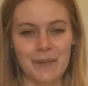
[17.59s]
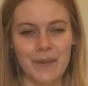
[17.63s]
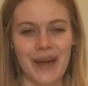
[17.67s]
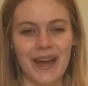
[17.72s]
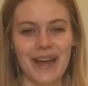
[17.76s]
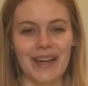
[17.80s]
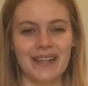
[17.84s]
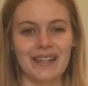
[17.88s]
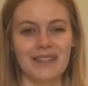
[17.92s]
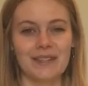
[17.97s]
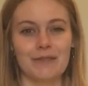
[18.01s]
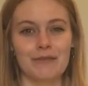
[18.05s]

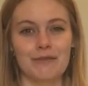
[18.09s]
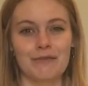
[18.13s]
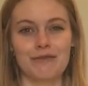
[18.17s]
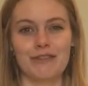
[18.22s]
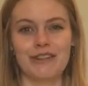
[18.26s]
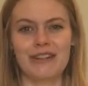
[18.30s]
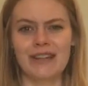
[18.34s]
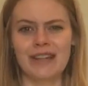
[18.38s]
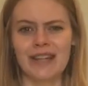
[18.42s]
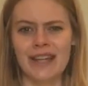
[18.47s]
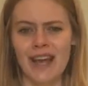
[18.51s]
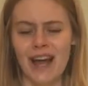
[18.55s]
but is
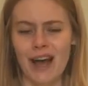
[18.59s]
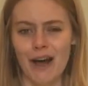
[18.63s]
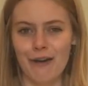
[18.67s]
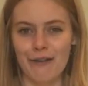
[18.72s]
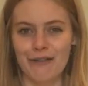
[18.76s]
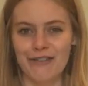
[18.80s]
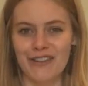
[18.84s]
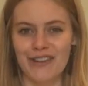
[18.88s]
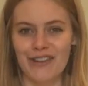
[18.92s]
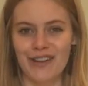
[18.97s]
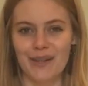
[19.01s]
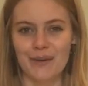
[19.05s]
really
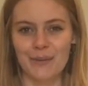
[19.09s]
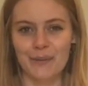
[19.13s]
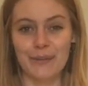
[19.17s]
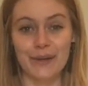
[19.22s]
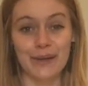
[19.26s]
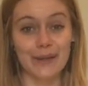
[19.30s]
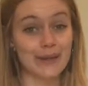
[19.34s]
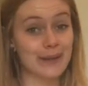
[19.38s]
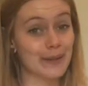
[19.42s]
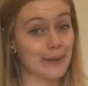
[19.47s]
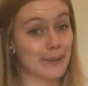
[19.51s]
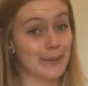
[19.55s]
helpful and
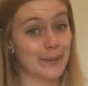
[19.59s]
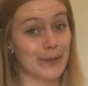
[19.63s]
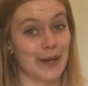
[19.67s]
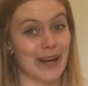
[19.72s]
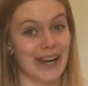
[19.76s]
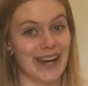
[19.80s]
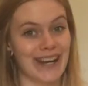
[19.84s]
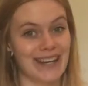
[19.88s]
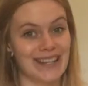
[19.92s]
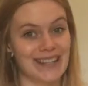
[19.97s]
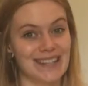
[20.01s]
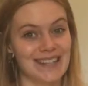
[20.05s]
builds
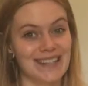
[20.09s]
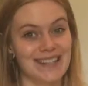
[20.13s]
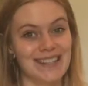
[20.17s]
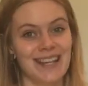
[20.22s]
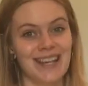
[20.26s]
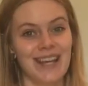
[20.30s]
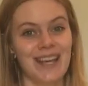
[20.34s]
brains.